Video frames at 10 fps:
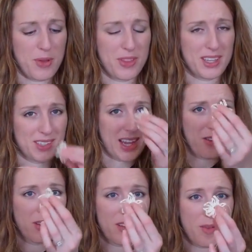I pulled
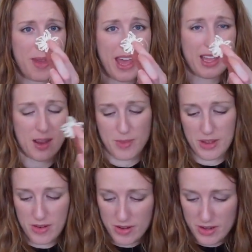this out of a bag,
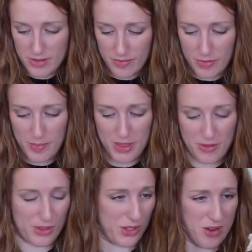I'd be going,
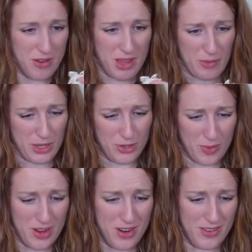flipping through this going, okay,
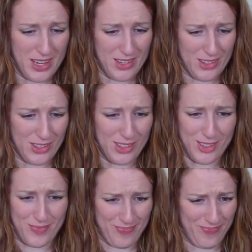which one
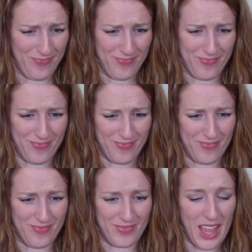is...
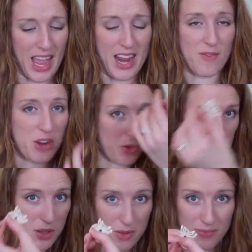I'd have
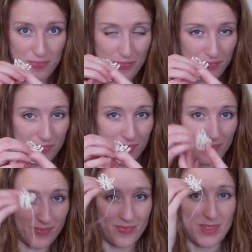no clue
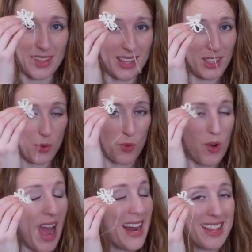that this
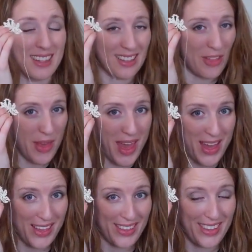ratty little
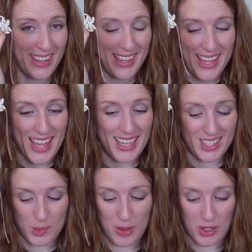thing
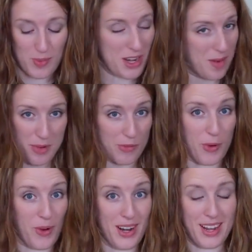is supposed to be
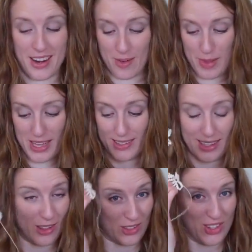number 4 in here
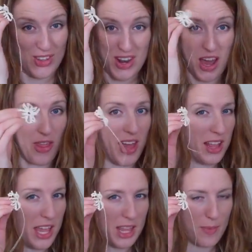because it looks
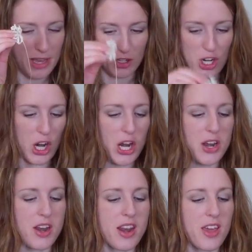nothing like the picture.
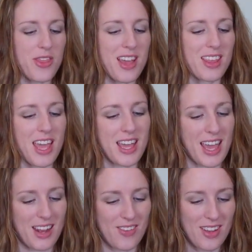Nothing
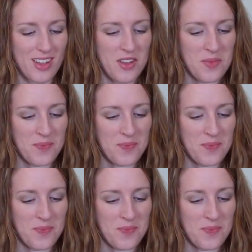like it.